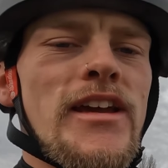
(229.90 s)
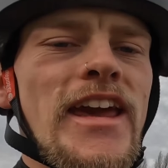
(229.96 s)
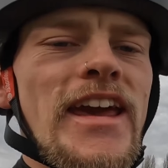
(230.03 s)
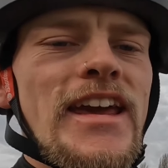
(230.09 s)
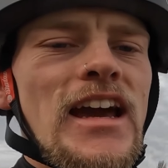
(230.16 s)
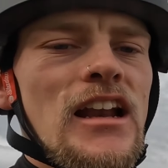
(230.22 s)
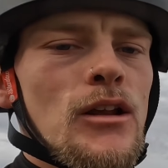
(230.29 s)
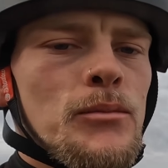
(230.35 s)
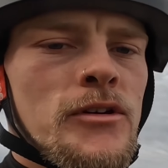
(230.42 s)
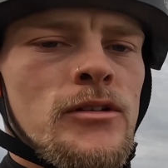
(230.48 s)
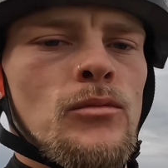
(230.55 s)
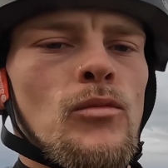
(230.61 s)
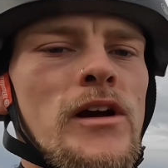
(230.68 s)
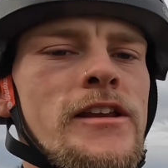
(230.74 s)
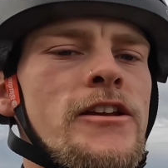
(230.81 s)
a key
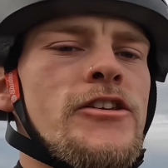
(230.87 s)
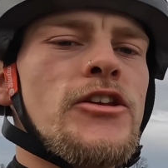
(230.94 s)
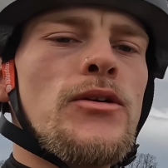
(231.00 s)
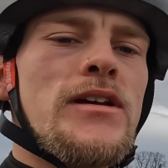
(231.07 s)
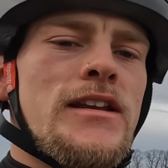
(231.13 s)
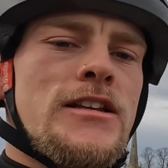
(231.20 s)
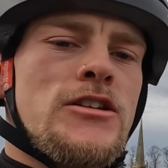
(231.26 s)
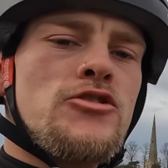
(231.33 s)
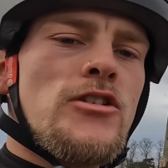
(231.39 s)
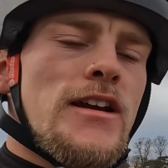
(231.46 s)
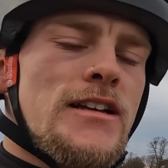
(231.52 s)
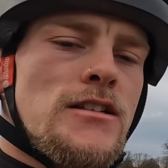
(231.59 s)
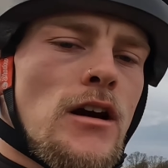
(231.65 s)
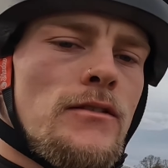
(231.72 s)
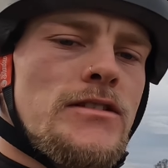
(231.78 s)
element when you're doing this
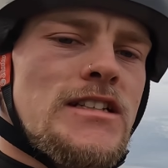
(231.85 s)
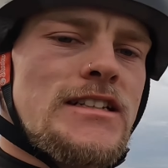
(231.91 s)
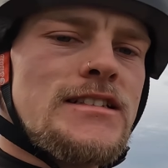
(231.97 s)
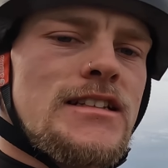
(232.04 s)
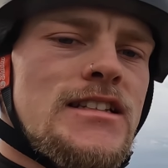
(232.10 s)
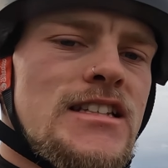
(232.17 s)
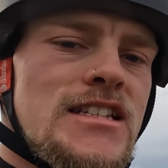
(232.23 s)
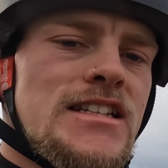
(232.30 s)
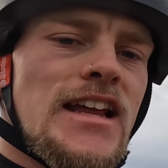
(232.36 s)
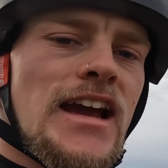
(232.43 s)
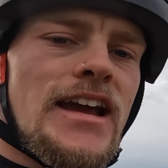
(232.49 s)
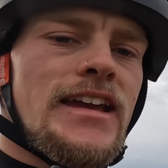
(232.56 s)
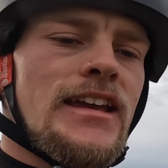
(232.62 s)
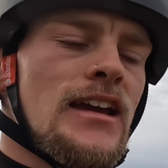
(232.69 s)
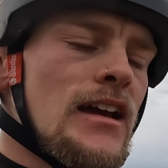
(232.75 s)
trick is obviously to
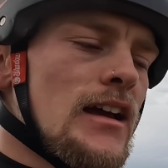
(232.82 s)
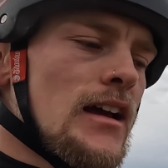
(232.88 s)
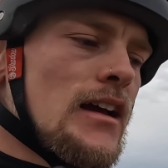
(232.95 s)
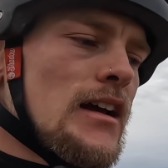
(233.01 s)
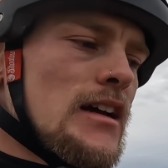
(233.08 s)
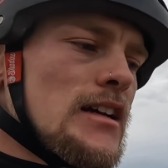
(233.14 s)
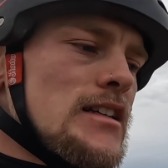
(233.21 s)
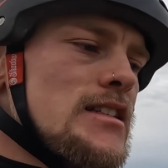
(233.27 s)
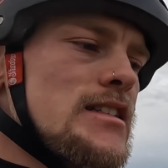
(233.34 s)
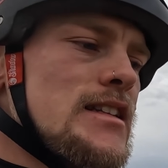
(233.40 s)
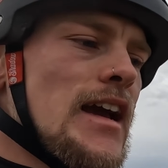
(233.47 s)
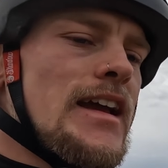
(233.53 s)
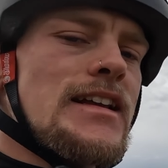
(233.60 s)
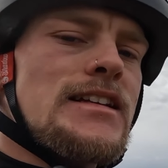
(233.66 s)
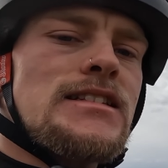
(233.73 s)
stay
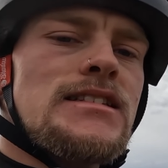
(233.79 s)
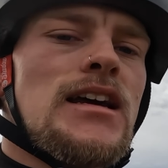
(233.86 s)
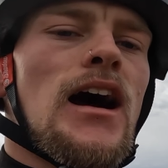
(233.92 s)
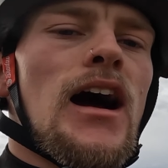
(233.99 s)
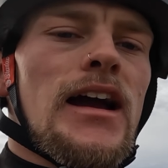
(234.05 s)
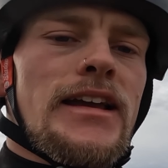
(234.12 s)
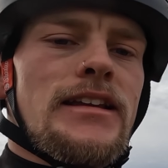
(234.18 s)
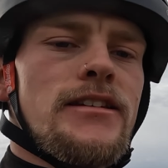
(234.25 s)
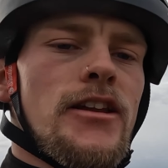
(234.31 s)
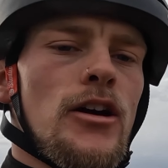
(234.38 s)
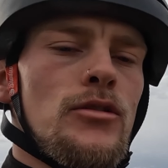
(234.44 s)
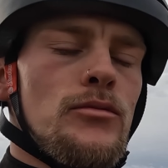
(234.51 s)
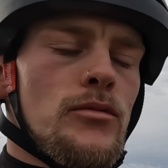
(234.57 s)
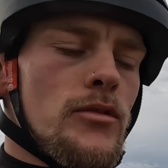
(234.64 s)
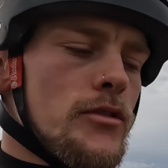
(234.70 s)
tight.
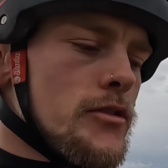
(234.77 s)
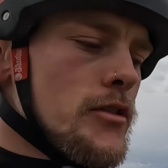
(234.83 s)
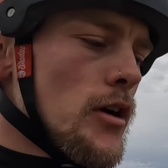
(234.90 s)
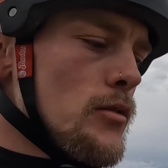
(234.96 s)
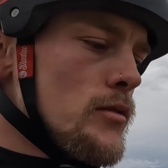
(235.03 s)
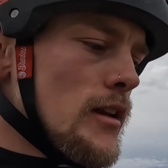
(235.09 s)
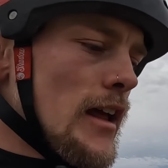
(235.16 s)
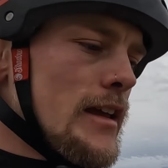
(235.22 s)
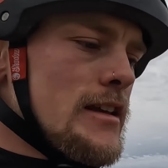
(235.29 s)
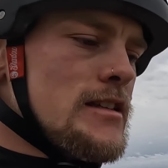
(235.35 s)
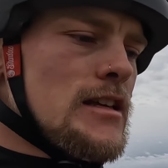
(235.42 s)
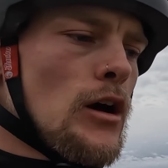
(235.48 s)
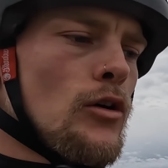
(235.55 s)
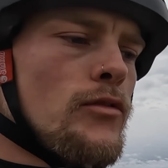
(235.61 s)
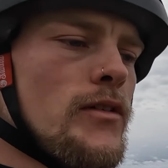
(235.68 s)
Don't let
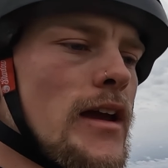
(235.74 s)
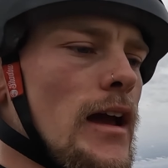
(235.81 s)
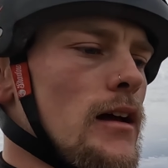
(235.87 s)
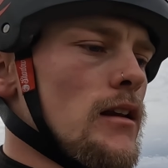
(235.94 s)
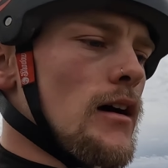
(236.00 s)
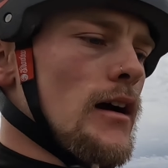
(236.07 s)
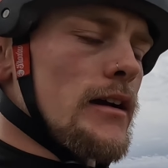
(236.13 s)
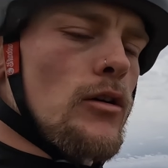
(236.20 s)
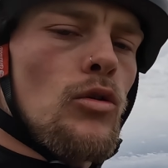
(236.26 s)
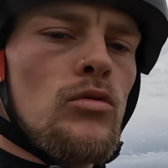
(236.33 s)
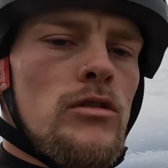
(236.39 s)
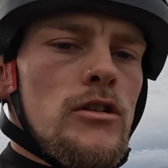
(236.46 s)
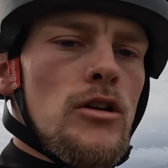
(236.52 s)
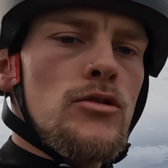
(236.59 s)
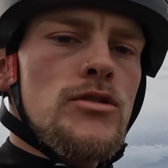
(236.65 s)
yourself get like all
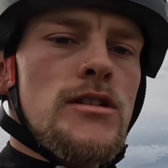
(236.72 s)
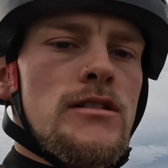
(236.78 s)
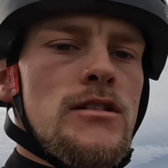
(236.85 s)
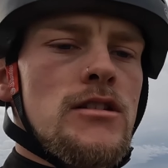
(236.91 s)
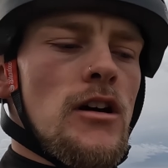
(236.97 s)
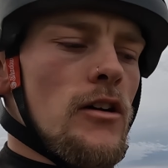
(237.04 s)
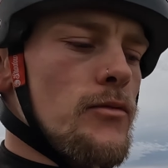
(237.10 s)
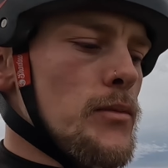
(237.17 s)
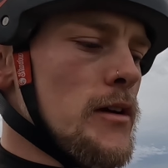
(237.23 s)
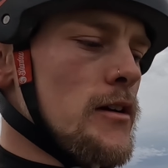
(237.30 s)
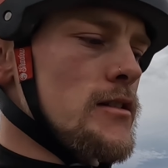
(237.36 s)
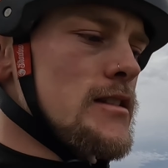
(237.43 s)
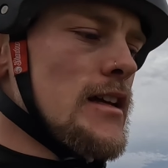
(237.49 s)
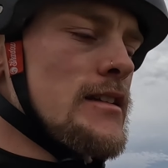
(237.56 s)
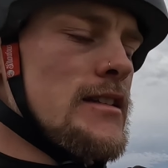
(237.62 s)
loose and stuff,
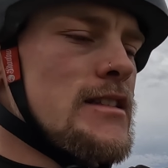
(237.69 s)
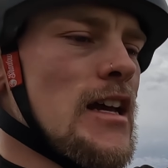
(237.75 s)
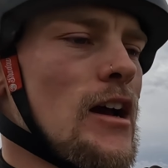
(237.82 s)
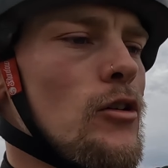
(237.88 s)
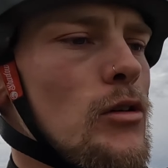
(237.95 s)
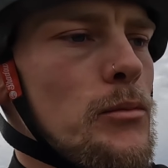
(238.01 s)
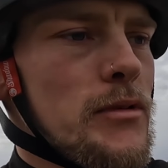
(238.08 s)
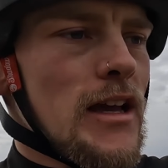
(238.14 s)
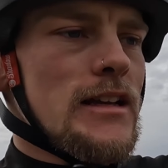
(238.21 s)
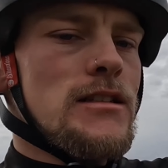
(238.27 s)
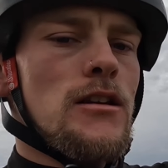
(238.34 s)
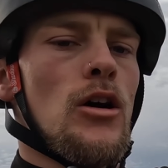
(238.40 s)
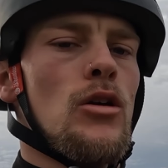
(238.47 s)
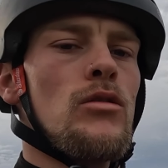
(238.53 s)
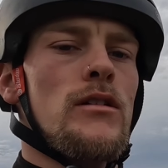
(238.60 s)
because then the tail whip gets
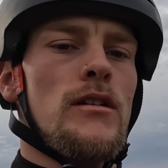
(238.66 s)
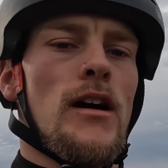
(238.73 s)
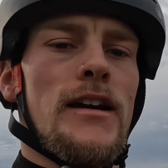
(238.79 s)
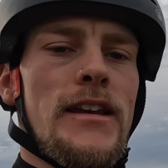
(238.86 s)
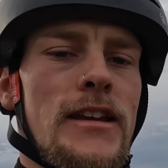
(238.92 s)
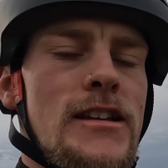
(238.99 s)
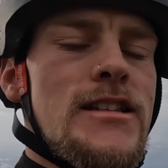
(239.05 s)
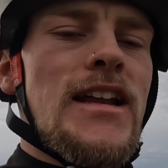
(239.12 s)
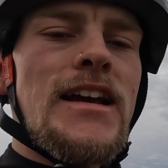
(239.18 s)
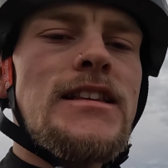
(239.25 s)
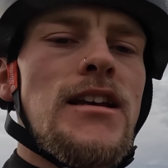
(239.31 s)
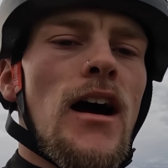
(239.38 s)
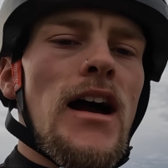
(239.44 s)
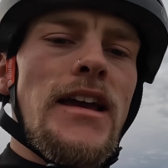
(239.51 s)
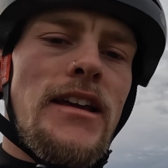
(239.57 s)
long. Like, you stay
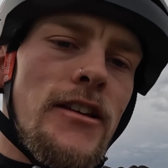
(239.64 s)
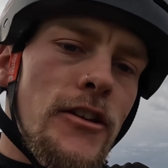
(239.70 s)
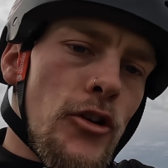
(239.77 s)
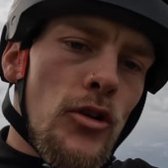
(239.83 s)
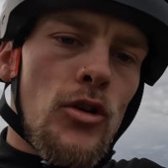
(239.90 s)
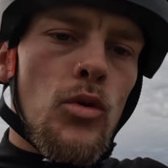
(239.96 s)
tight, you do a